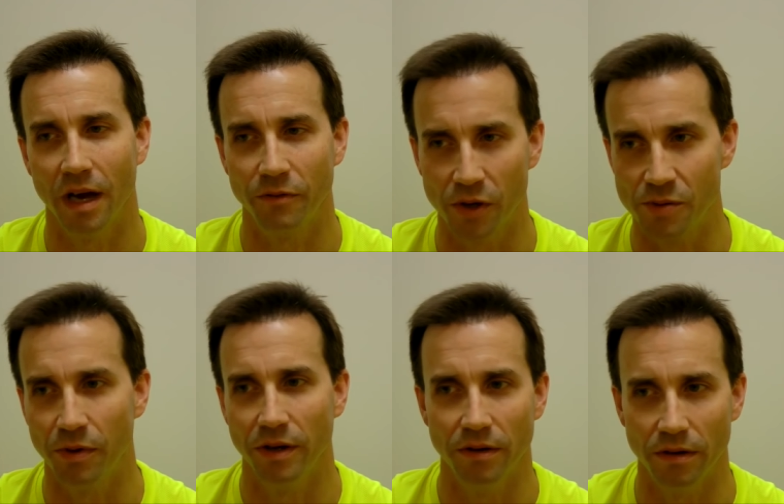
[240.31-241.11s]
After I
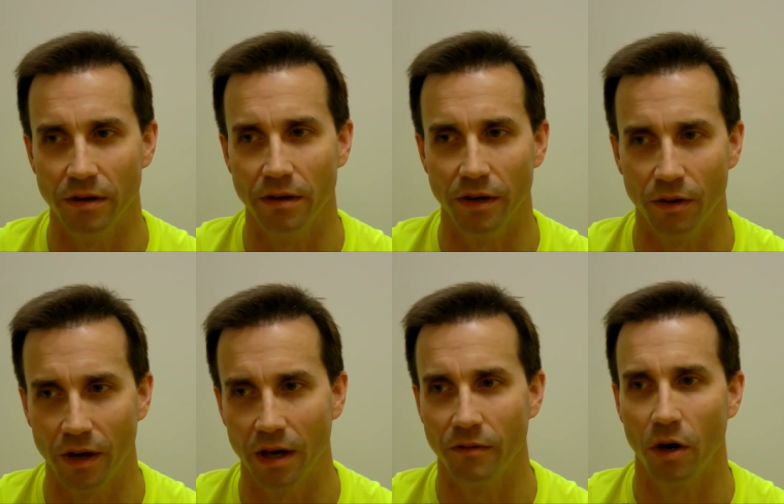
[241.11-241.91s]
explained to her,
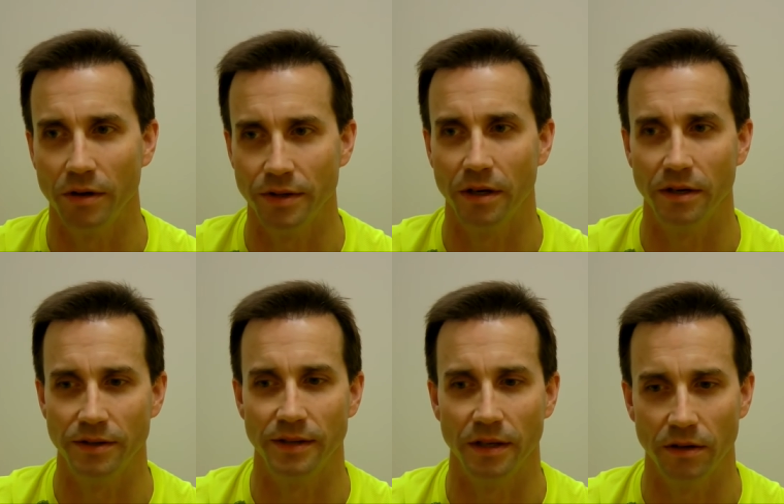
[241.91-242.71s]
kind of a
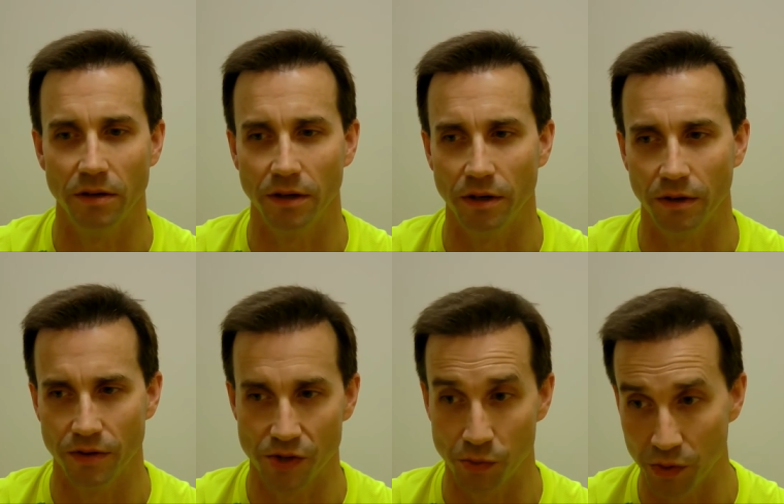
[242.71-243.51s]
heart-to-heart, saying, look,
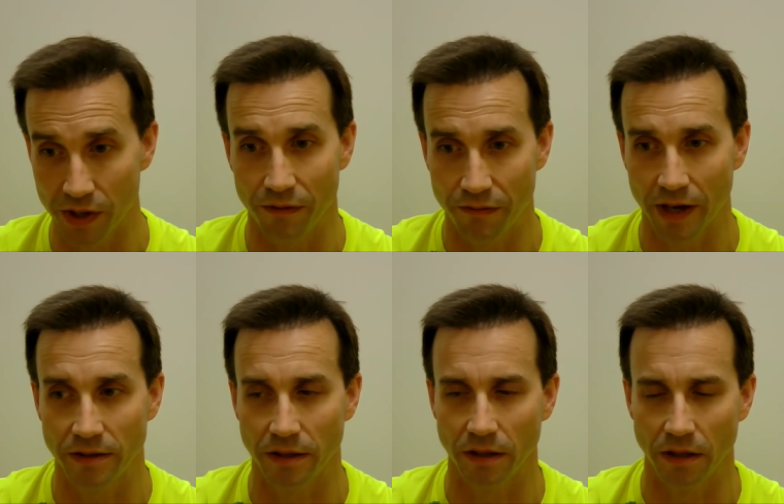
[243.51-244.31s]
this is really
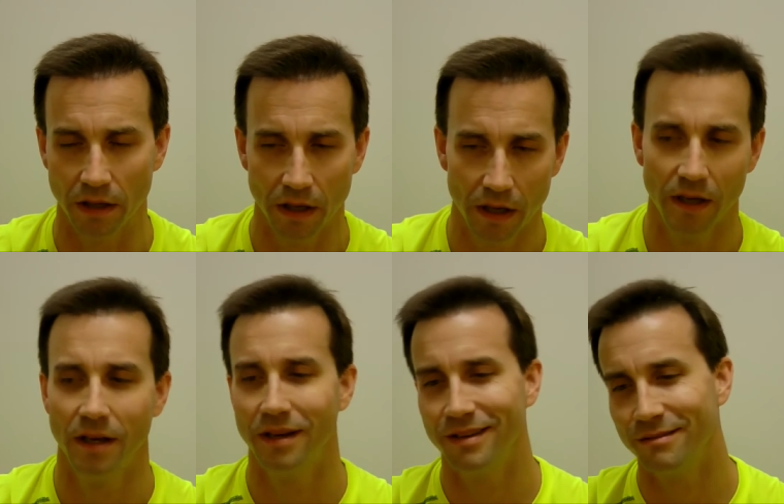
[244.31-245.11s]
affecting,
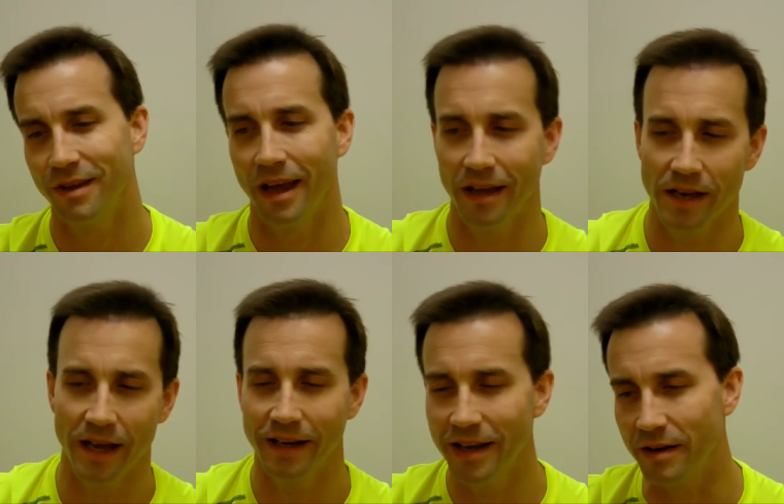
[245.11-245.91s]

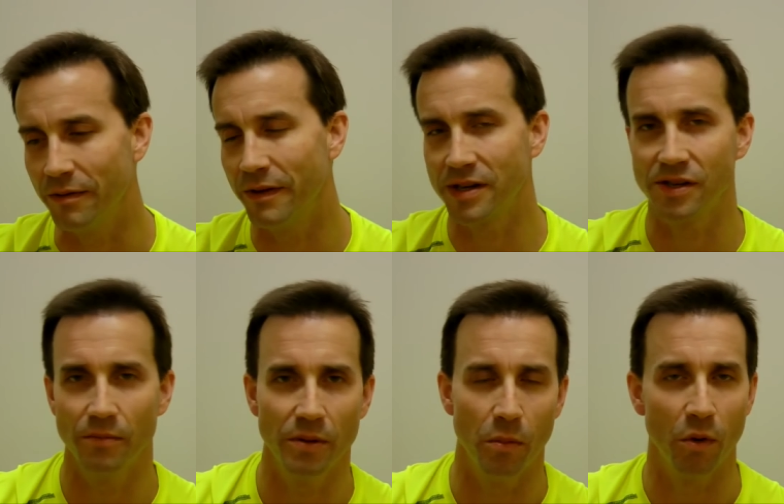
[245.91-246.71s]
and again, it affects
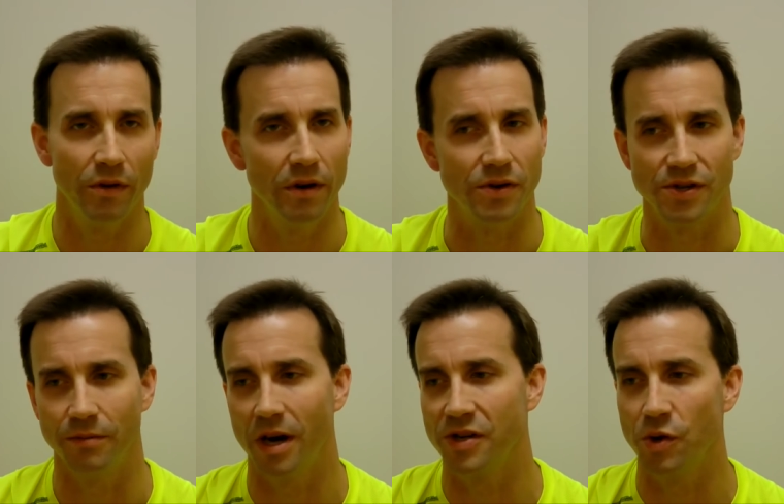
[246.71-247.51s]
some people more than others.
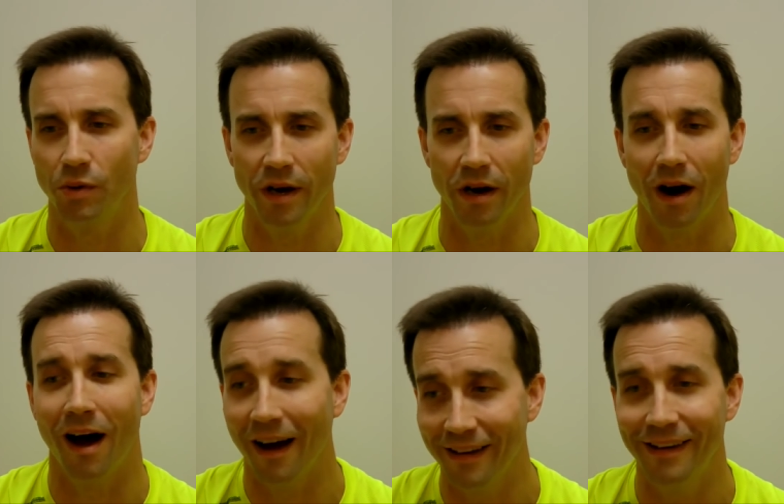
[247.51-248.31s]
Some guys don't care.
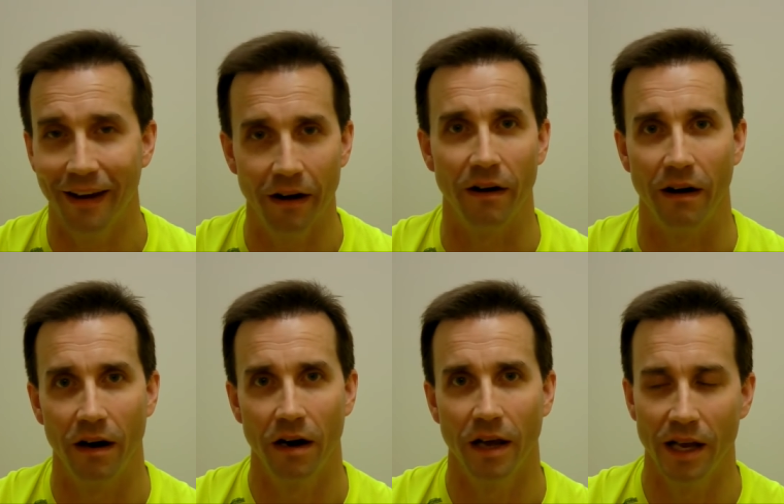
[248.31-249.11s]
I care.
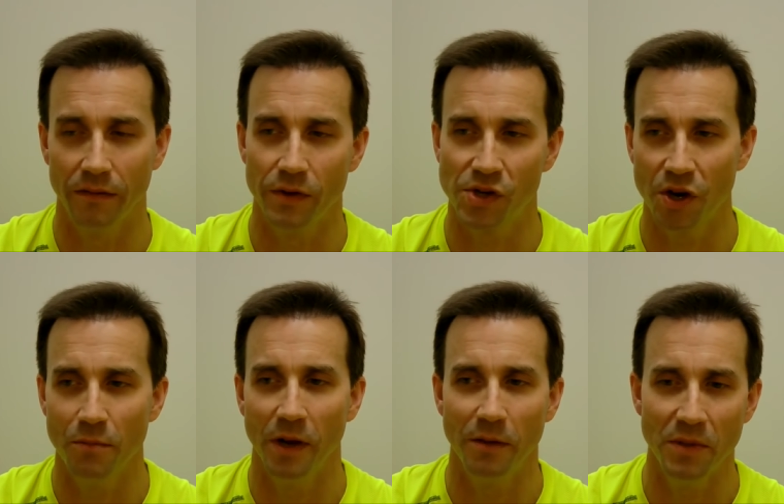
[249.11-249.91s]
Yeah. And if it's
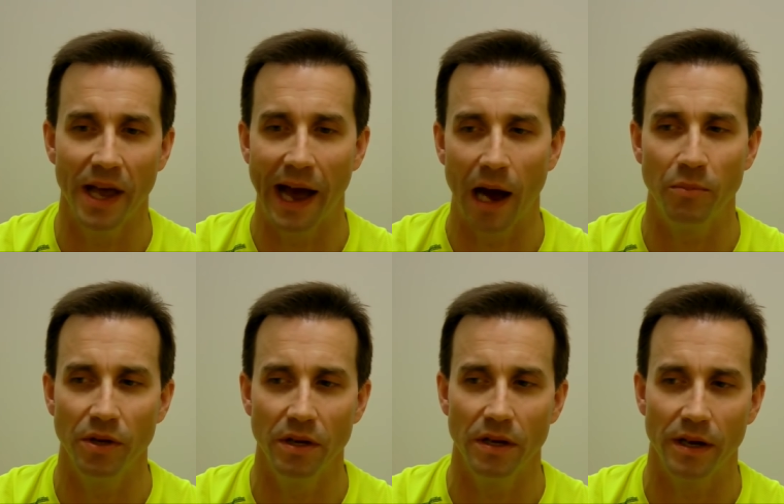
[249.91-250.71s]
going to make me
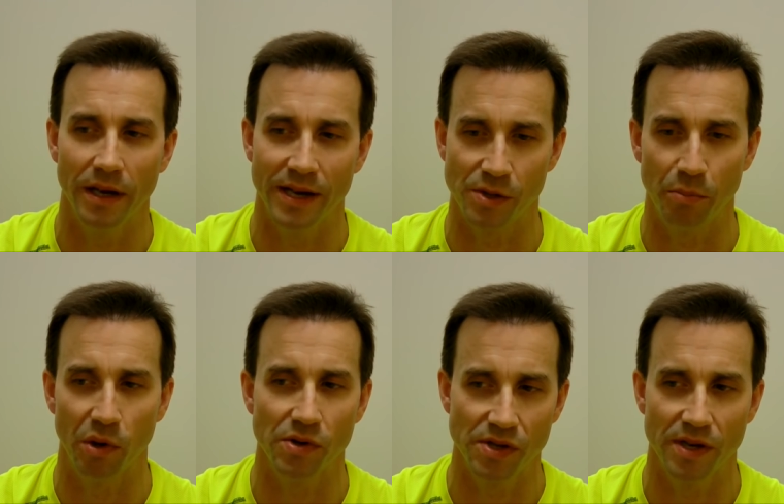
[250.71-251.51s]
happy as a
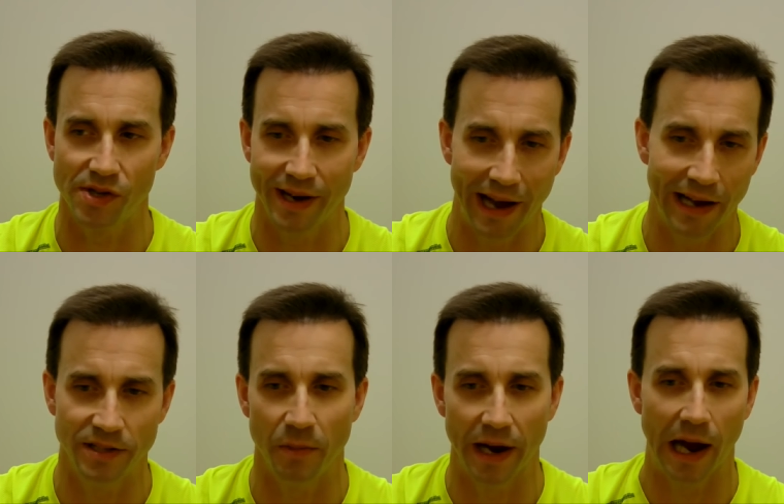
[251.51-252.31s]
person, it's going to
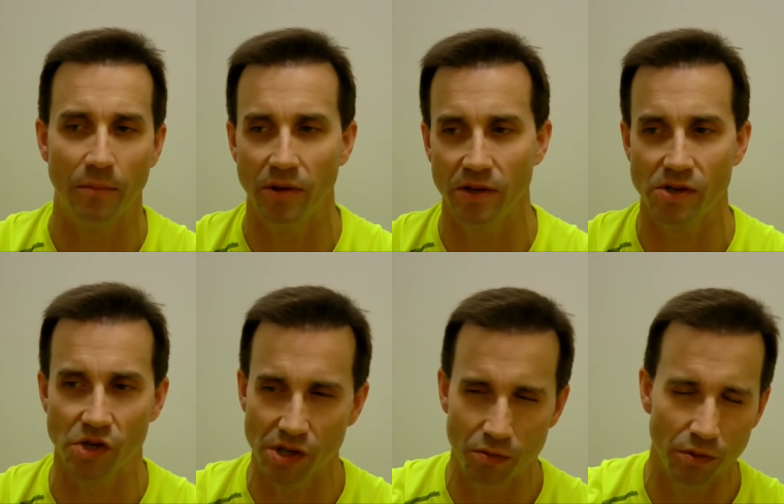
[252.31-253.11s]
add to my happiness.